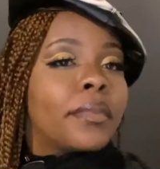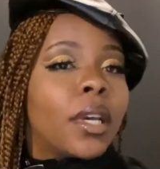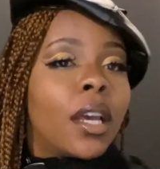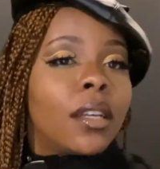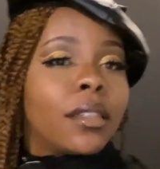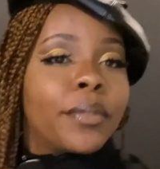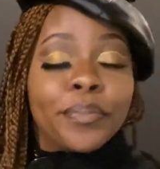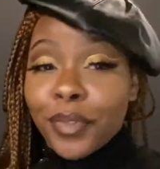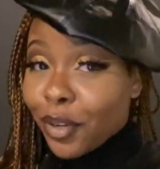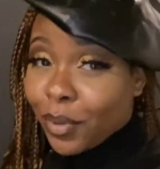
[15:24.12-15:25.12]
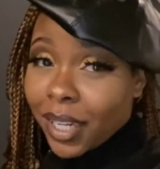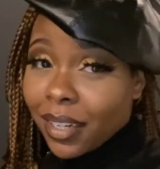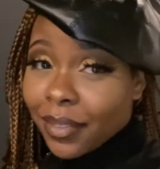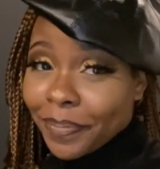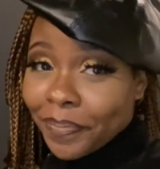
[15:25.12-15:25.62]
Guys, we're
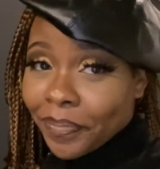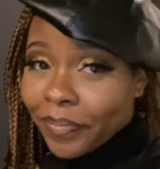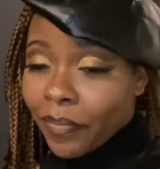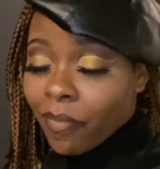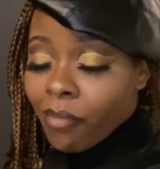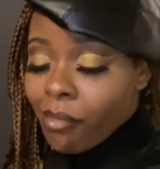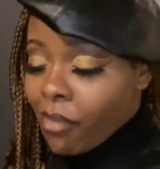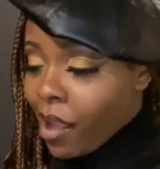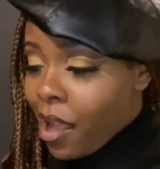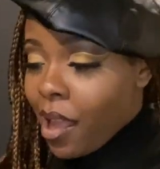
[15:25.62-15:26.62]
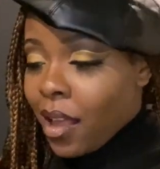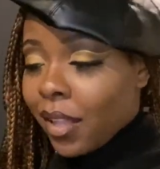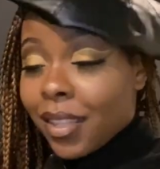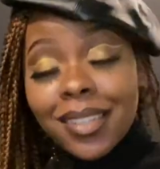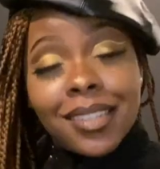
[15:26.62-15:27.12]
done.
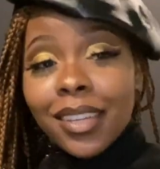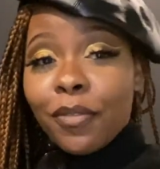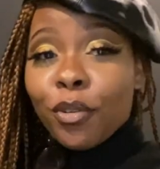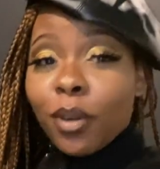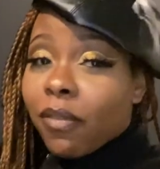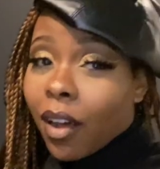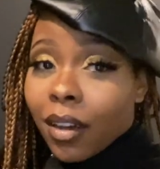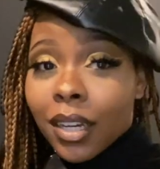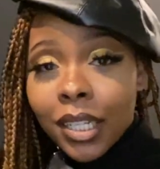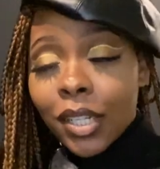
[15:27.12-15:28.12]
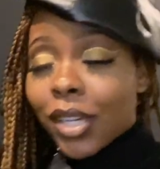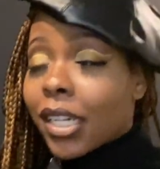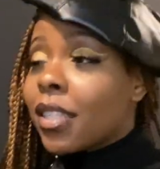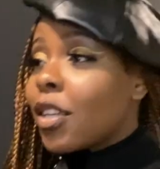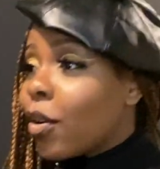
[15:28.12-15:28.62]
And this is it for the vlog. You
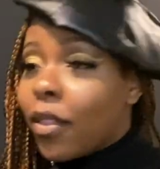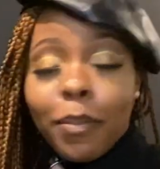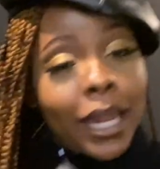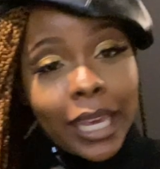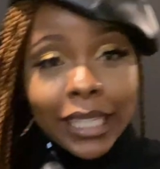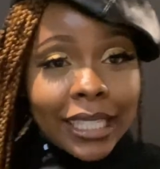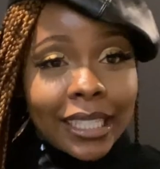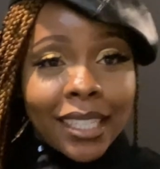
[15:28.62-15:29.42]
guys saw the place.